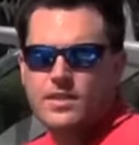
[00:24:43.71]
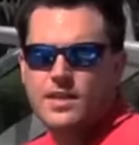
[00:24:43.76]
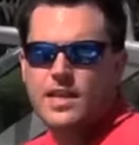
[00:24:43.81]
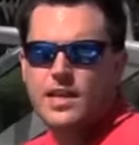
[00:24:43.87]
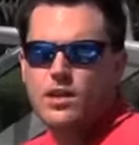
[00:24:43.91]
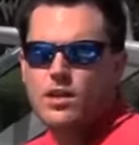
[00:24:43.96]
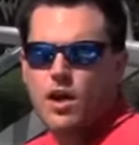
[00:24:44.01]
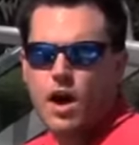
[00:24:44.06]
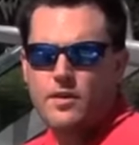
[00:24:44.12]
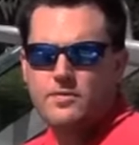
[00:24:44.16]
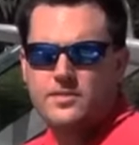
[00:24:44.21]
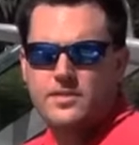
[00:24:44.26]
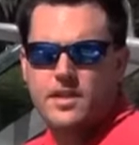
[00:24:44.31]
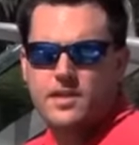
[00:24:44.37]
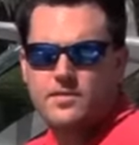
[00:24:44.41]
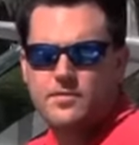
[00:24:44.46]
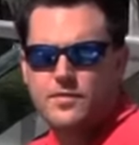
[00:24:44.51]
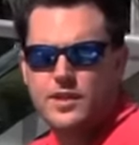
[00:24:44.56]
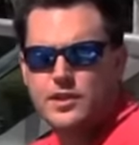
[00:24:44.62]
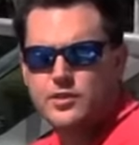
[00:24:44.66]
keel
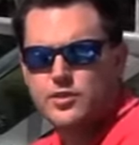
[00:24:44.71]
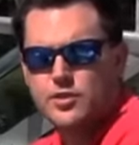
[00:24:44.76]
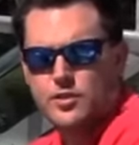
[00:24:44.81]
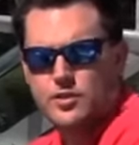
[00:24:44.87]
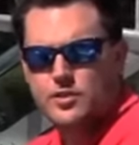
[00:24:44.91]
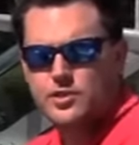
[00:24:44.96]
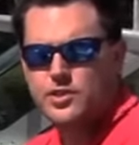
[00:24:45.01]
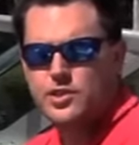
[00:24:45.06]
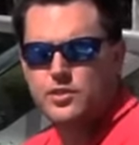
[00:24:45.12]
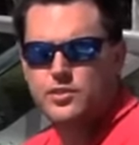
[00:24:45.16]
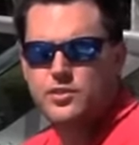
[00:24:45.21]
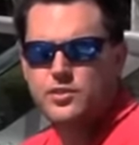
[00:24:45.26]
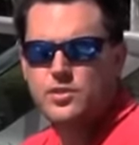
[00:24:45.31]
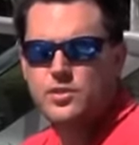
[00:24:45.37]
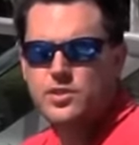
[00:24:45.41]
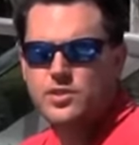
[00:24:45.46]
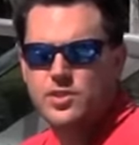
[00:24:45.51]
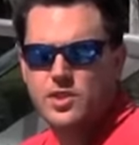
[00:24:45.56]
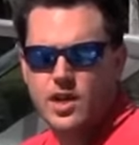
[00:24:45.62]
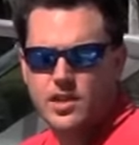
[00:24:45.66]
offset feature is used to
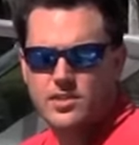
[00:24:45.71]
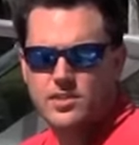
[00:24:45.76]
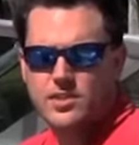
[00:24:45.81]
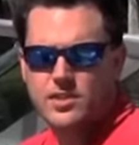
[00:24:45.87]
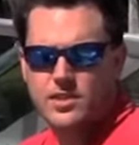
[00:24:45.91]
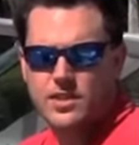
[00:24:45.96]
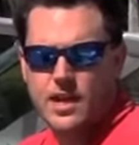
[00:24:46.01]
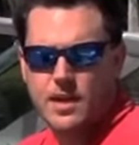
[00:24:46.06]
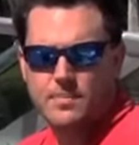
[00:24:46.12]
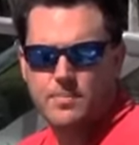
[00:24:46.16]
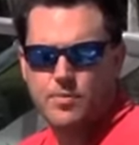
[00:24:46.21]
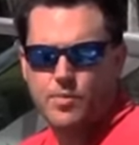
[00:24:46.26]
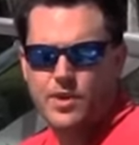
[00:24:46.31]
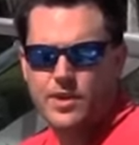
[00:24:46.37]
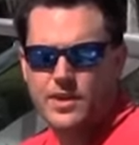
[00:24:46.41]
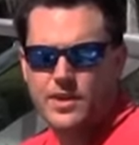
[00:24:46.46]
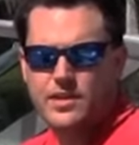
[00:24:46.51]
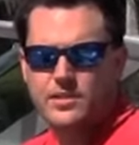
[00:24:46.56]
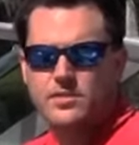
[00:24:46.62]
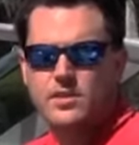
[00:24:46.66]
adjust the depth
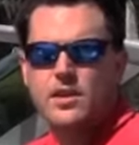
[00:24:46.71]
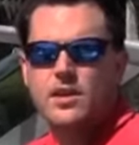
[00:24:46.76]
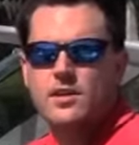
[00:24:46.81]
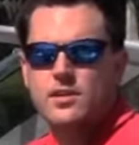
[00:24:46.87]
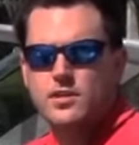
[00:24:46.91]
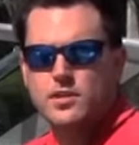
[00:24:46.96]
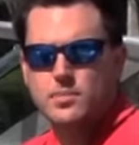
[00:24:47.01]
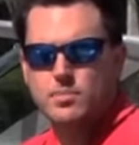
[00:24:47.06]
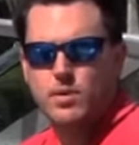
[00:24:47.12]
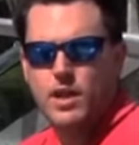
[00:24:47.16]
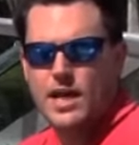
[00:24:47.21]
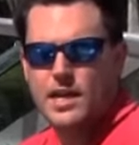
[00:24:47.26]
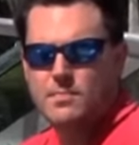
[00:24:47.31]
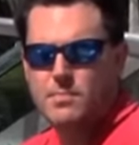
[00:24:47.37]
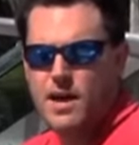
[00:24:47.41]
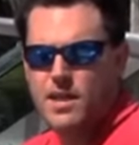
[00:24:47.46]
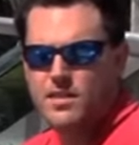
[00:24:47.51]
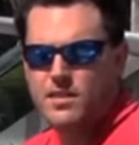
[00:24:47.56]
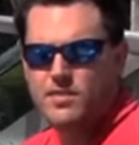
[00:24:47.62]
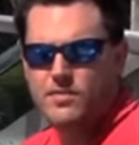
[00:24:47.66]
readings displayed
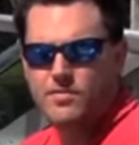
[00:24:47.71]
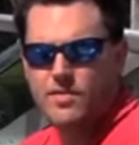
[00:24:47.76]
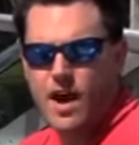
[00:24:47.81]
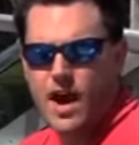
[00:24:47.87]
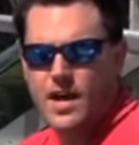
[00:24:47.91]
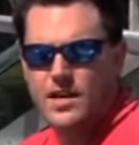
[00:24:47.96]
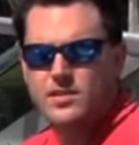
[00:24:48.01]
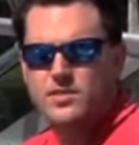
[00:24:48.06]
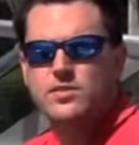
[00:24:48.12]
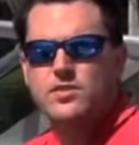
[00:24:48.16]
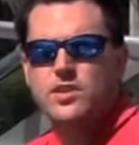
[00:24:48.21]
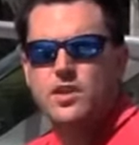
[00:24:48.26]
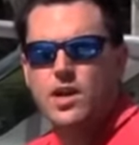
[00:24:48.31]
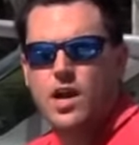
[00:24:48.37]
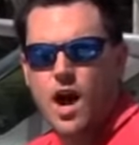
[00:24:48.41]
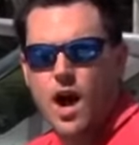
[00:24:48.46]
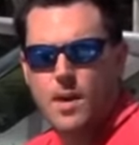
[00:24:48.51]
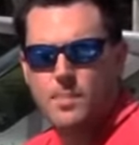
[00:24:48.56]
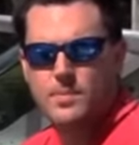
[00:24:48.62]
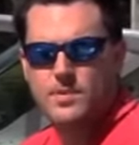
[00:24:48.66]
by the device to
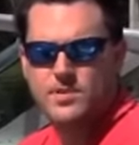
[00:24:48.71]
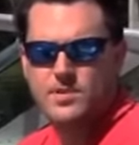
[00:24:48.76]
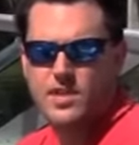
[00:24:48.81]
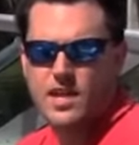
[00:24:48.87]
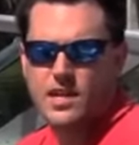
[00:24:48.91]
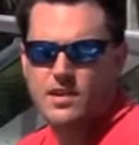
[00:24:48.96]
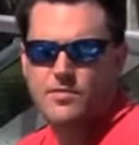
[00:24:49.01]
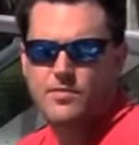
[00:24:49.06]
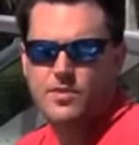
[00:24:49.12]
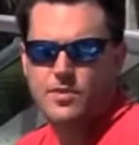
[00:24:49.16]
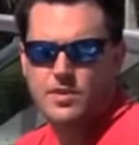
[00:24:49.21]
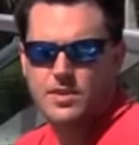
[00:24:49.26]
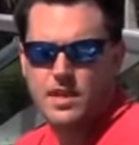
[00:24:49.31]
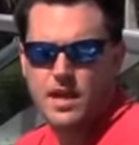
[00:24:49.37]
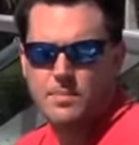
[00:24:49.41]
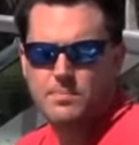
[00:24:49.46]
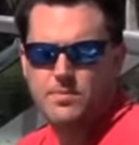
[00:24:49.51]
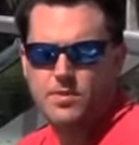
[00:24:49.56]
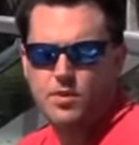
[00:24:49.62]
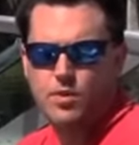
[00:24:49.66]
compensate for the
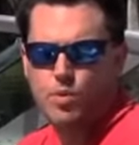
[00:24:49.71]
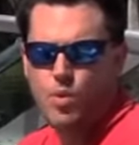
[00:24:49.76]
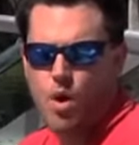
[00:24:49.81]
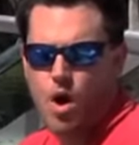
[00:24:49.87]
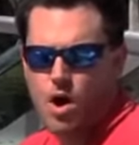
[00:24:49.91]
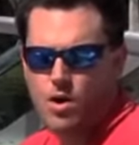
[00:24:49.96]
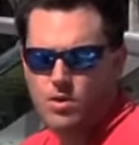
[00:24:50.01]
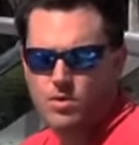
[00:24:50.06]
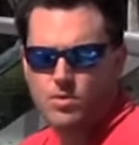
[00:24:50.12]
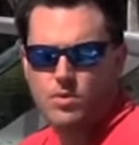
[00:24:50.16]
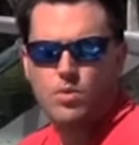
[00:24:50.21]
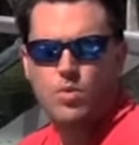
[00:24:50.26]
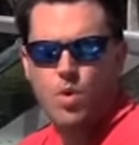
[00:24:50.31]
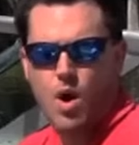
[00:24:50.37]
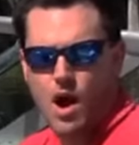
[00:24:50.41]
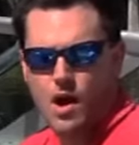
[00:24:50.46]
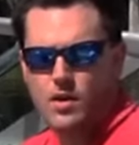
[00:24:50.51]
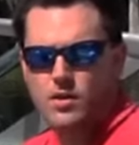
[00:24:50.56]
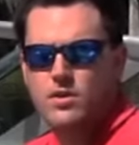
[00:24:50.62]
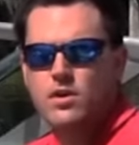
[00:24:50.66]
depth of the water
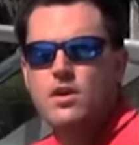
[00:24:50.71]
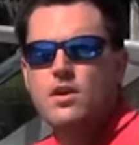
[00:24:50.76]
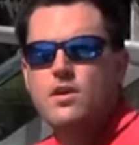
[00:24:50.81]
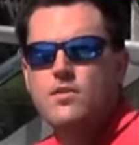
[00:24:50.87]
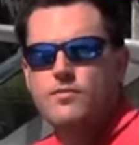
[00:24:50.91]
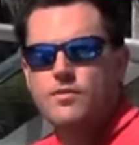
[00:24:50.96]
required